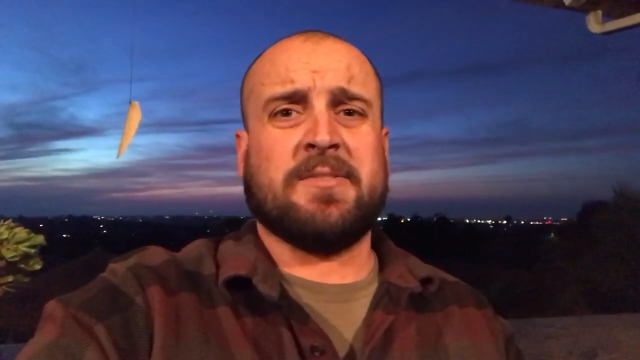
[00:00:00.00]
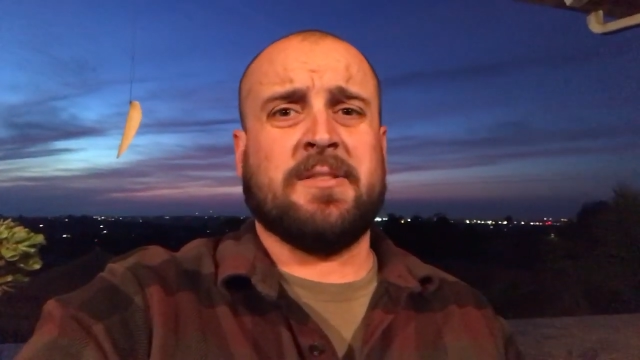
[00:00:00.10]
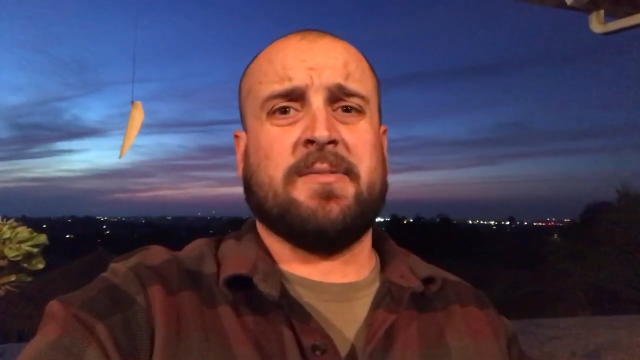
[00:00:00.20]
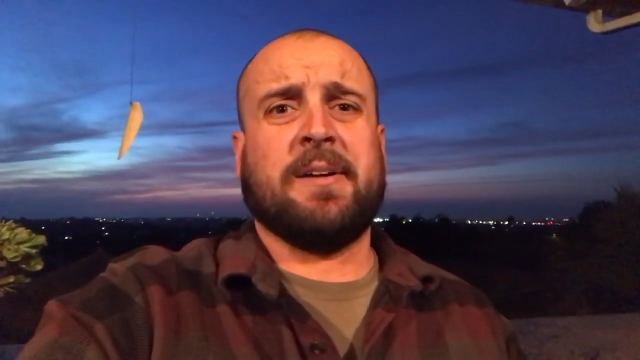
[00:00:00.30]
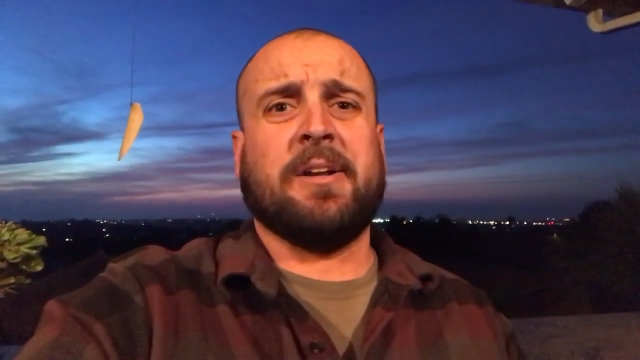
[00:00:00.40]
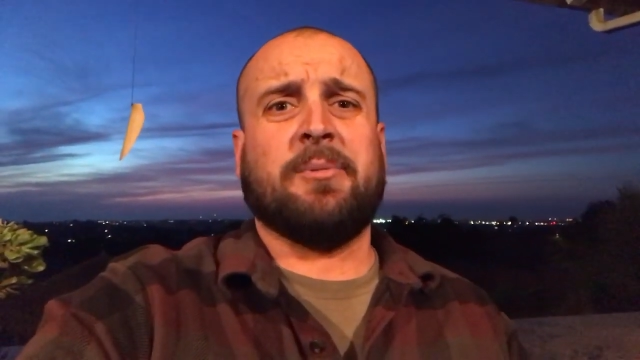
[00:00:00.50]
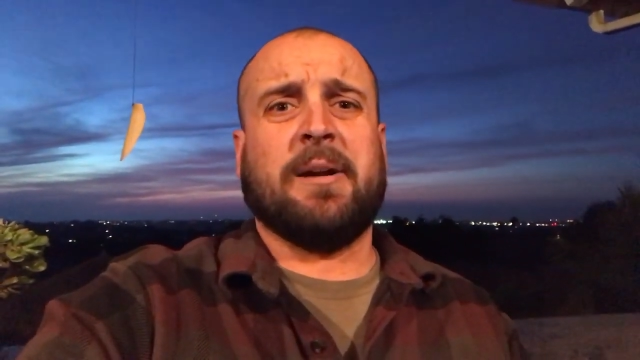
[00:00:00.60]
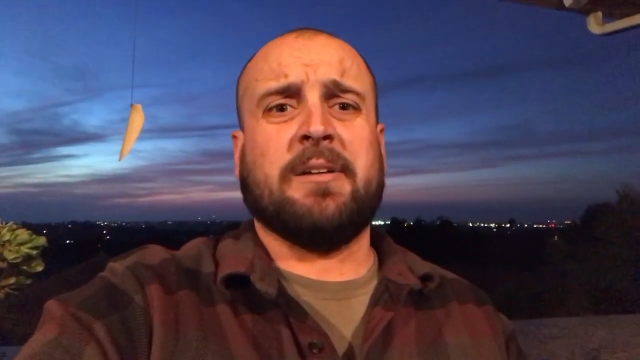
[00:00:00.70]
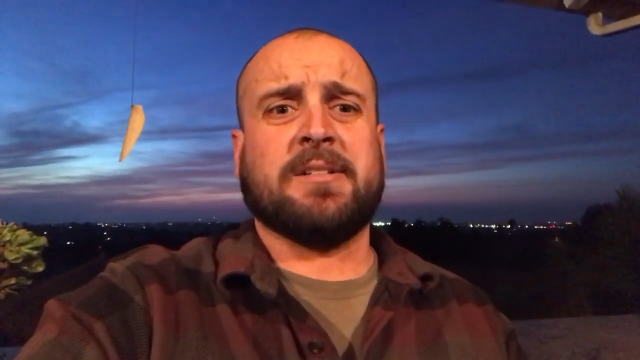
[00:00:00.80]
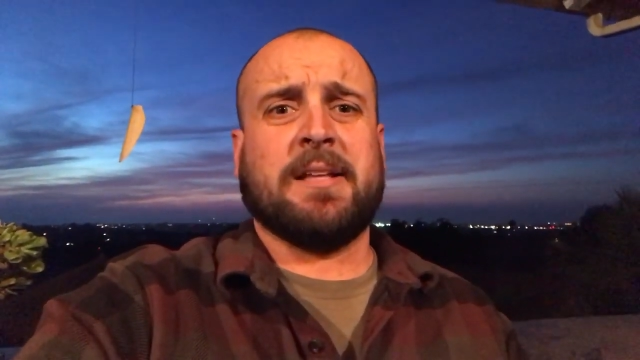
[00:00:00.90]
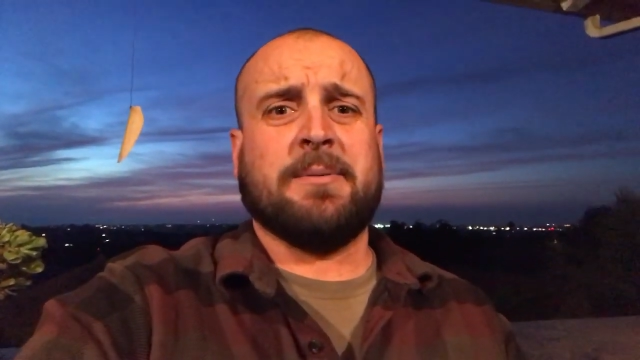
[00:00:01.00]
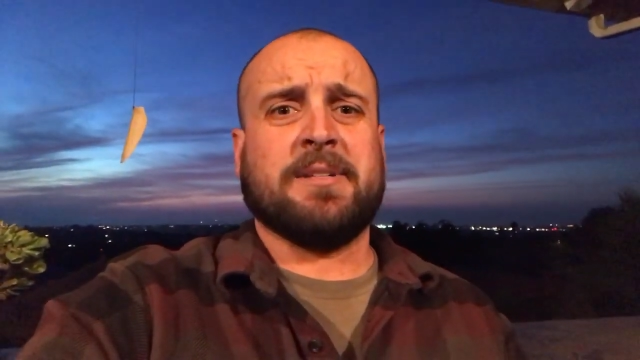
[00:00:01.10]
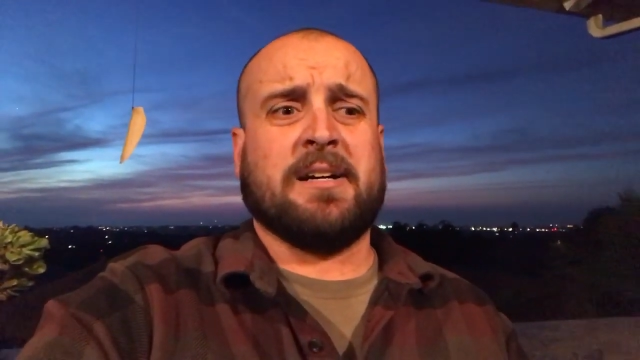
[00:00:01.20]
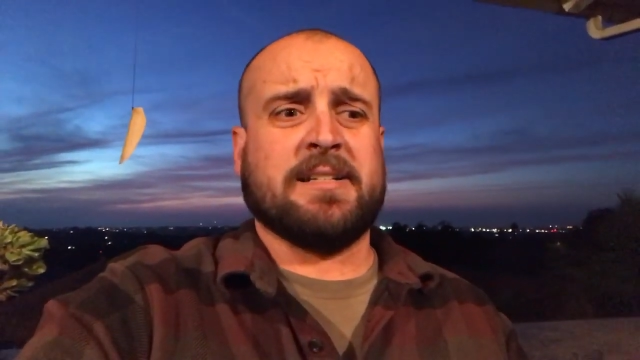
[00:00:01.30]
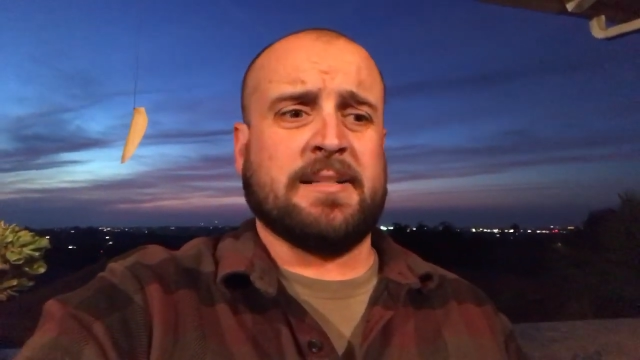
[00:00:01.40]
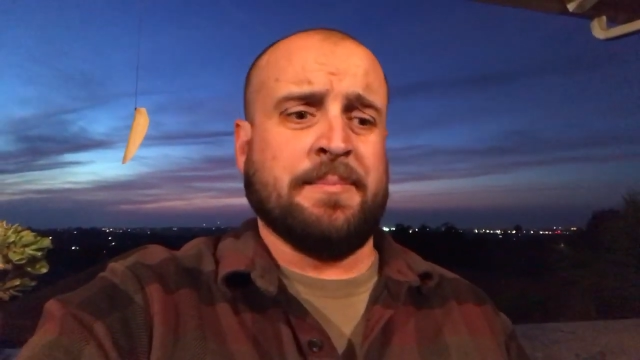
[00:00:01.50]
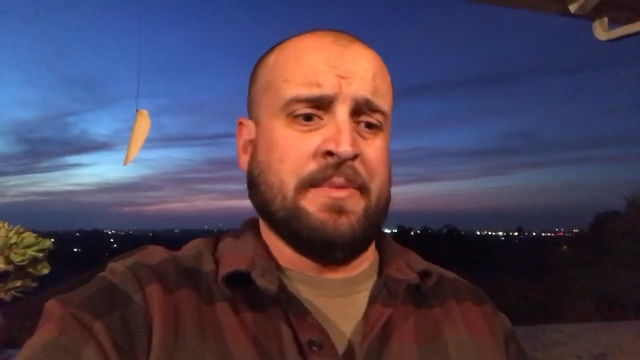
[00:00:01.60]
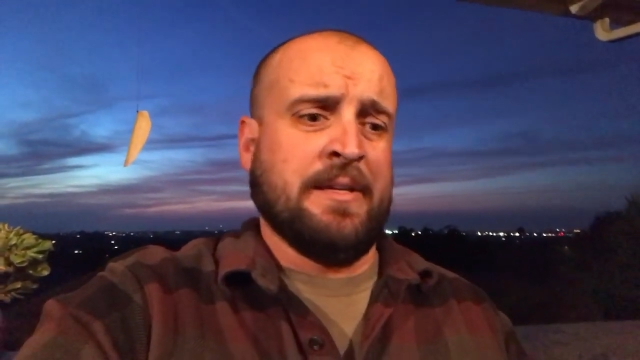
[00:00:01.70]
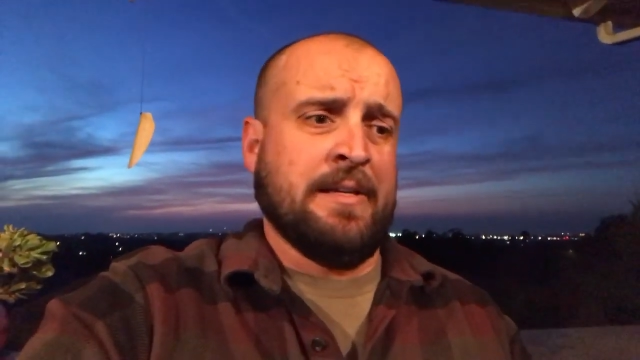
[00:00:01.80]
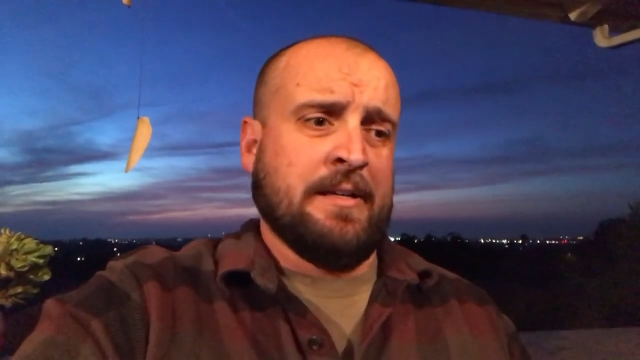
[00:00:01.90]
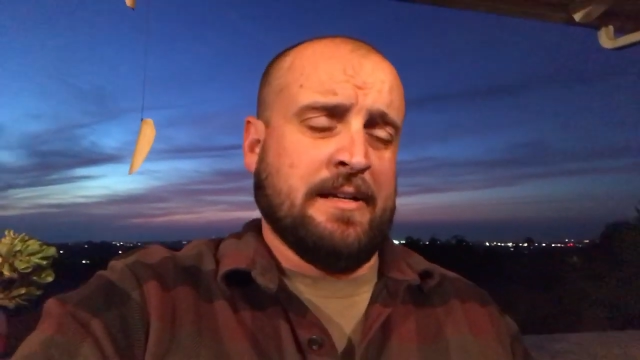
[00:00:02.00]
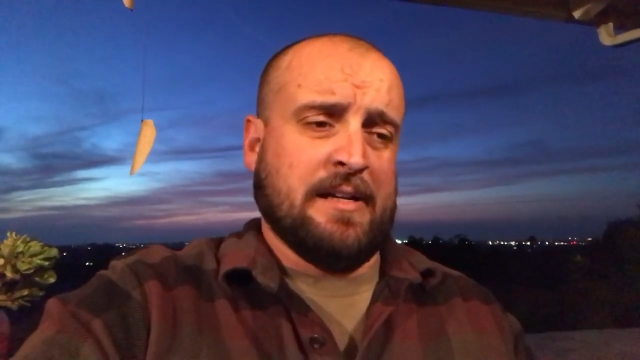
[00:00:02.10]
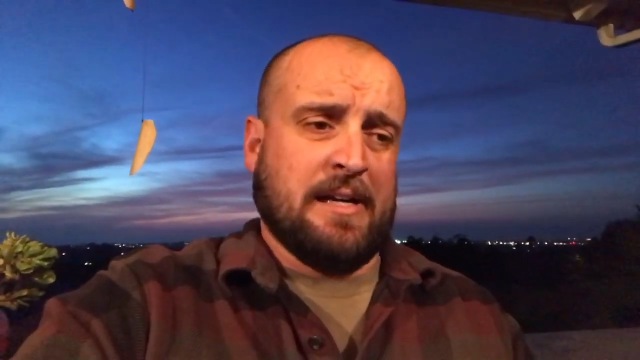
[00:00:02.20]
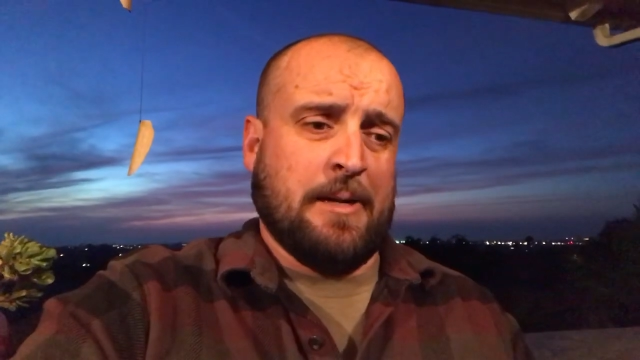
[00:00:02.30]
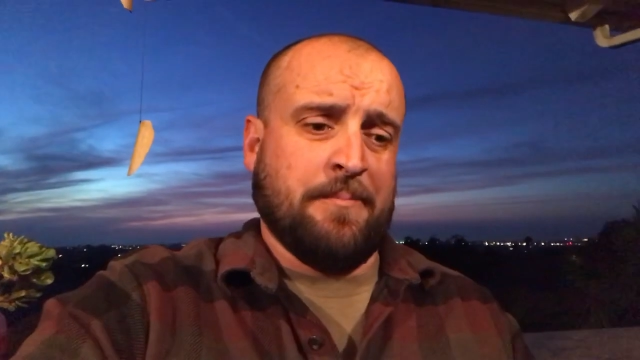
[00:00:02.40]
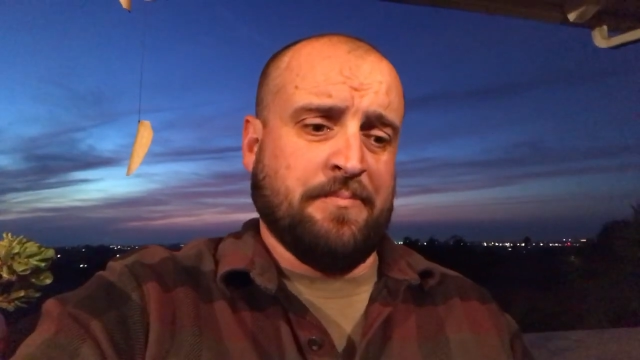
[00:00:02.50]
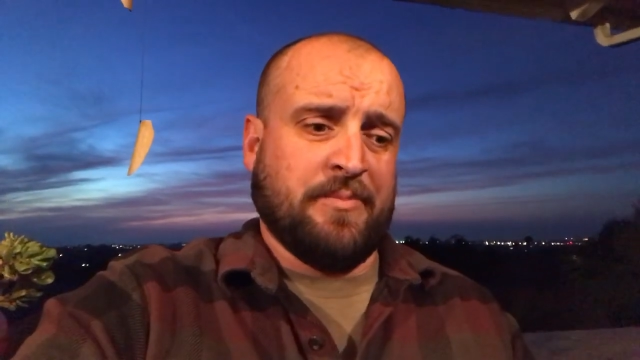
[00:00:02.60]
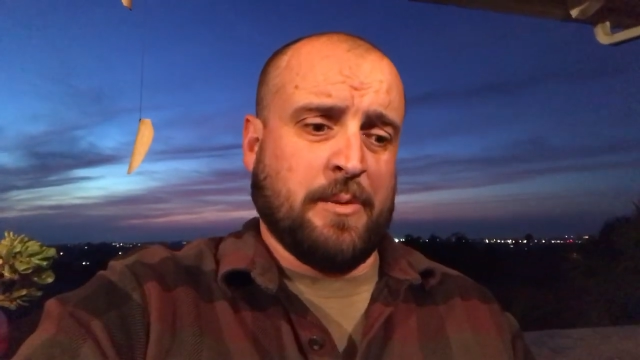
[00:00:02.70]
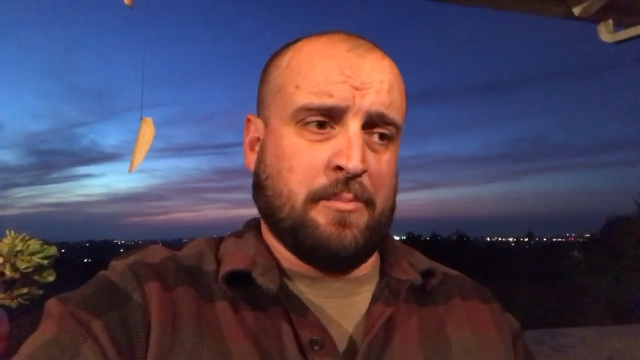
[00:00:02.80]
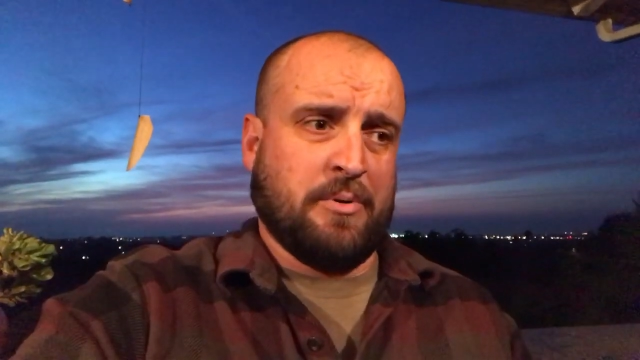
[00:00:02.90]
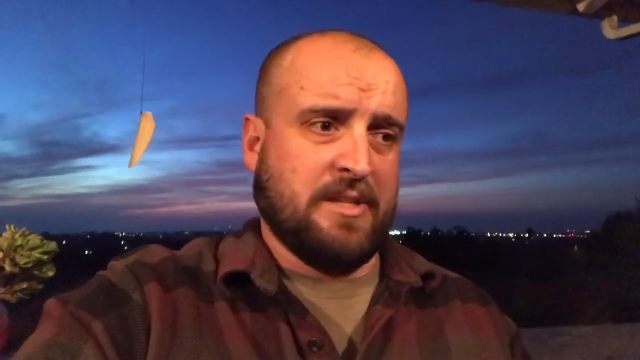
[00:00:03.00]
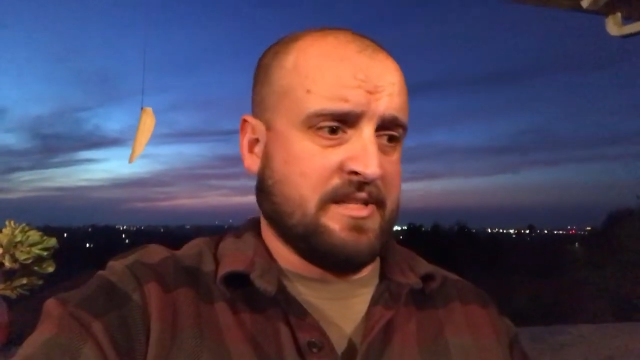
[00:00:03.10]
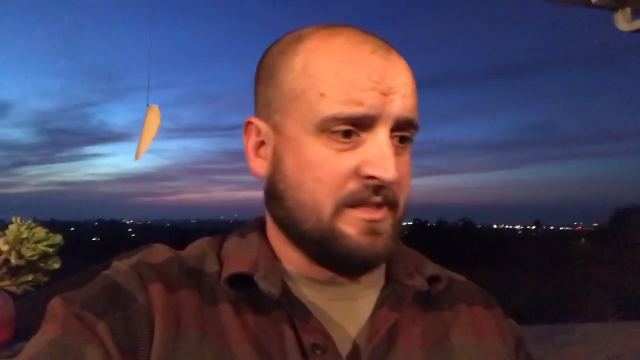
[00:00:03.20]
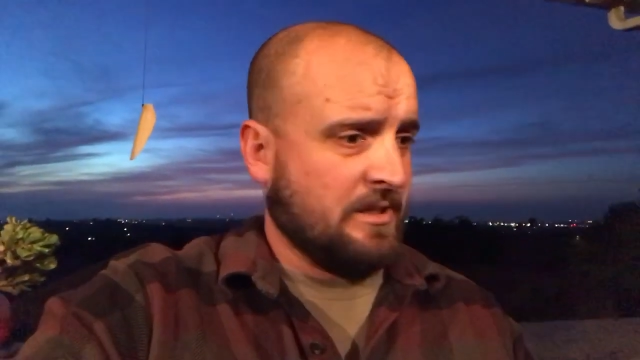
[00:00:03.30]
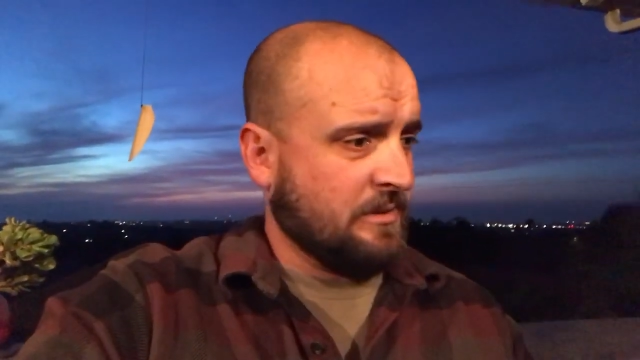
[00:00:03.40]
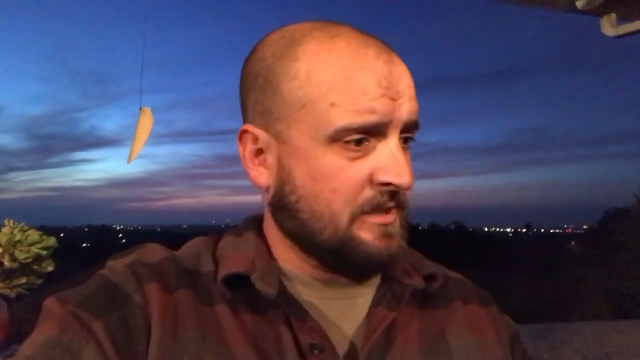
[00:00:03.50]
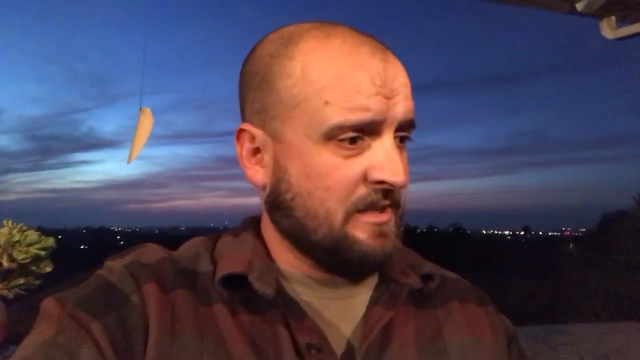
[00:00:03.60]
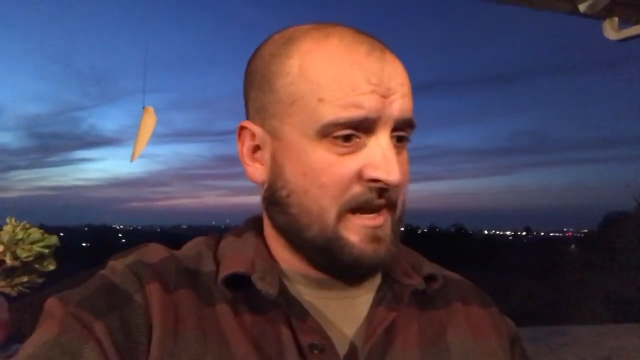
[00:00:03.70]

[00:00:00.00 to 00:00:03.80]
for the final round. So that was awesome. Pretty stoked.